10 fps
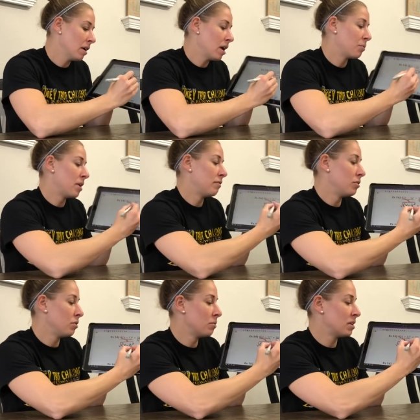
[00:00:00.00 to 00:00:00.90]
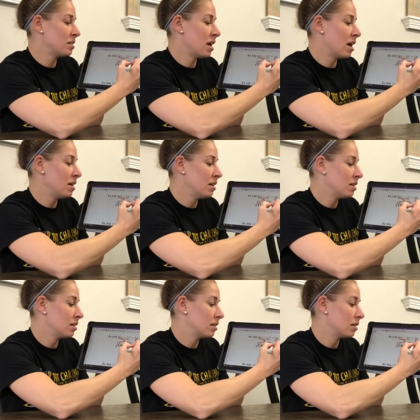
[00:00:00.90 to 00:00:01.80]
And whatever you do to one side,
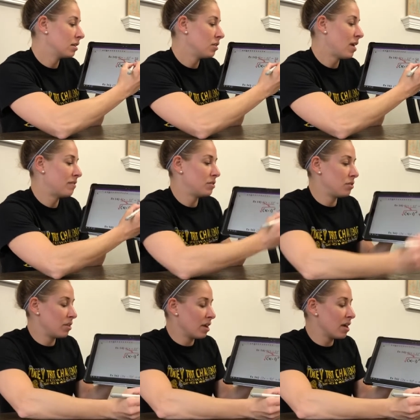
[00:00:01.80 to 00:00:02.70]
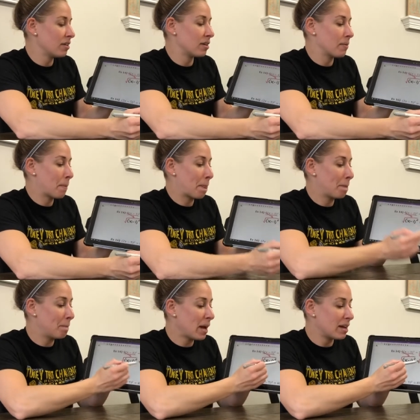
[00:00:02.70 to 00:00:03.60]
you have to do to the other.
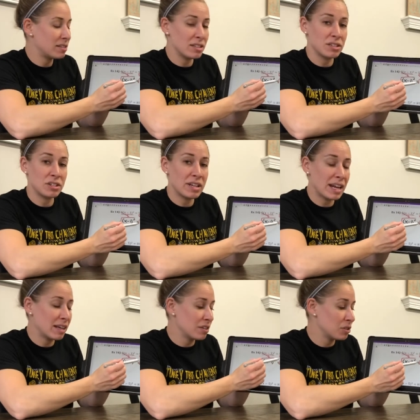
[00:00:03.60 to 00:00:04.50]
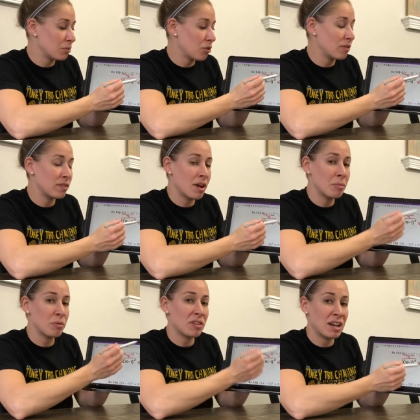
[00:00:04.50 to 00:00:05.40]
But since you're taking the square root of a
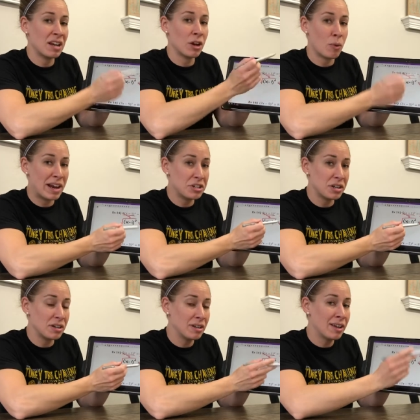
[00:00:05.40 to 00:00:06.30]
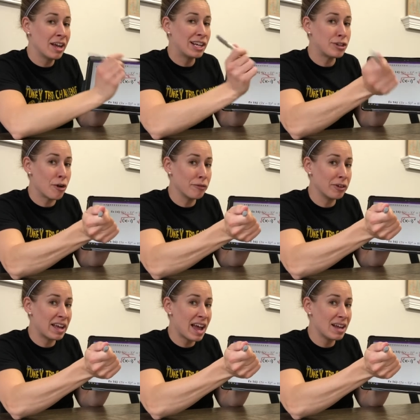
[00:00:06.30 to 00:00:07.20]
number within an equation, don't
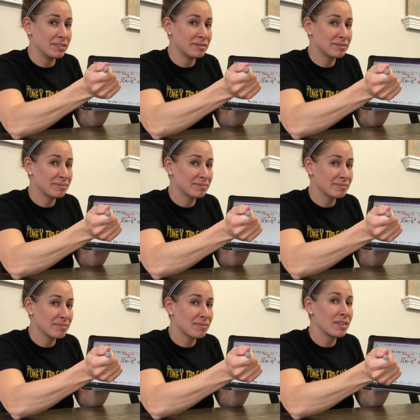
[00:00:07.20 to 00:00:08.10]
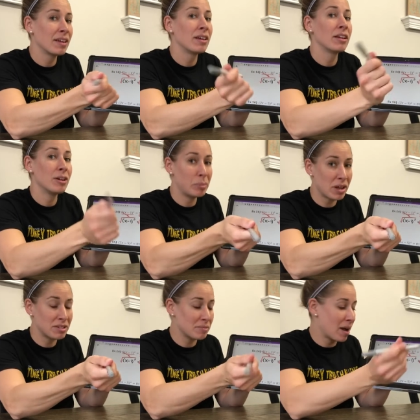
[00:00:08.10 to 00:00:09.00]
forget your
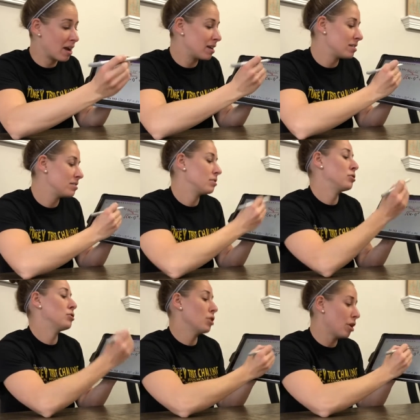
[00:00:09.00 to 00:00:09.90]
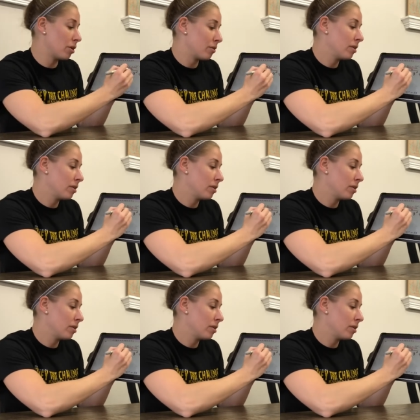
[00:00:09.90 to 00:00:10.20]
plus or minus. So,